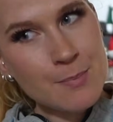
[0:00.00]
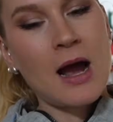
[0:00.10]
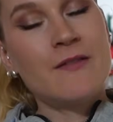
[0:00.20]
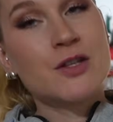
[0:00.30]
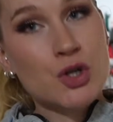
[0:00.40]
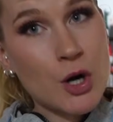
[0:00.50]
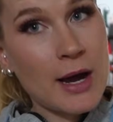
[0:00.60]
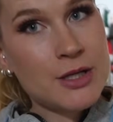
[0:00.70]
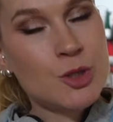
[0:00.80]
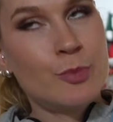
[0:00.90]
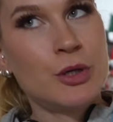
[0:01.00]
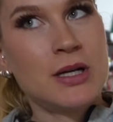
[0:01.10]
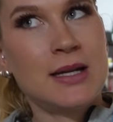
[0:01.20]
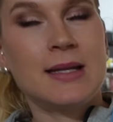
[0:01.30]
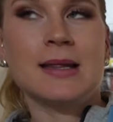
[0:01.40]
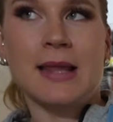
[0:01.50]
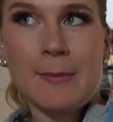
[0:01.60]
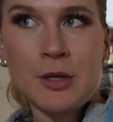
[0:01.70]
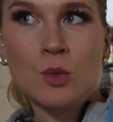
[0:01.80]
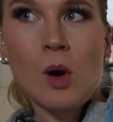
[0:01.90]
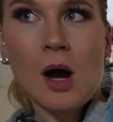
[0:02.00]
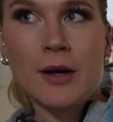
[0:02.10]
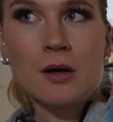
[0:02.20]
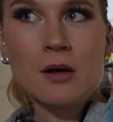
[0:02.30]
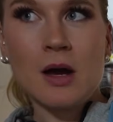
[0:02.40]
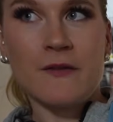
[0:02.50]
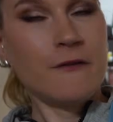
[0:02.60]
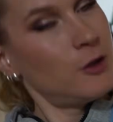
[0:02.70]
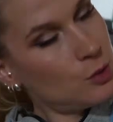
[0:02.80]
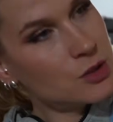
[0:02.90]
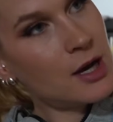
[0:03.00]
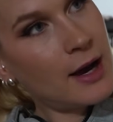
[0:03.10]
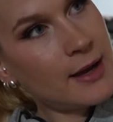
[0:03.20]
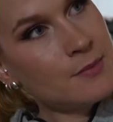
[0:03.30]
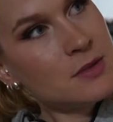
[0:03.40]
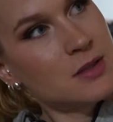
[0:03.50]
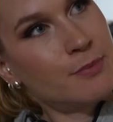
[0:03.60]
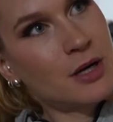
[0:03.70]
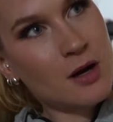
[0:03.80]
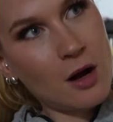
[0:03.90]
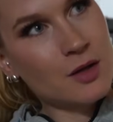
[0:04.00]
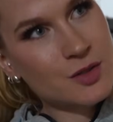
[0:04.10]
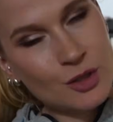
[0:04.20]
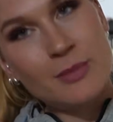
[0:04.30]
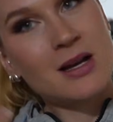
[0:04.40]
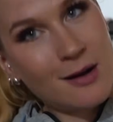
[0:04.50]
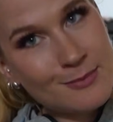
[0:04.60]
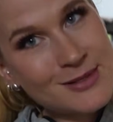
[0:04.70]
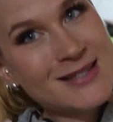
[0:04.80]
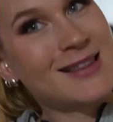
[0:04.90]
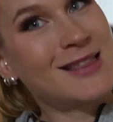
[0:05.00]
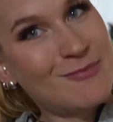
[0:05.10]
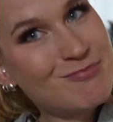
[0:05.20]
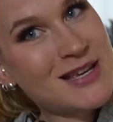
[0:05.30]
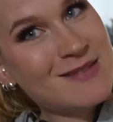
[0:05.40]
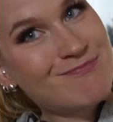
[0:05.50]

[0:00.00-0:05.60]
I've tried to put it in lemon water a few times, but it also becomes lumpy.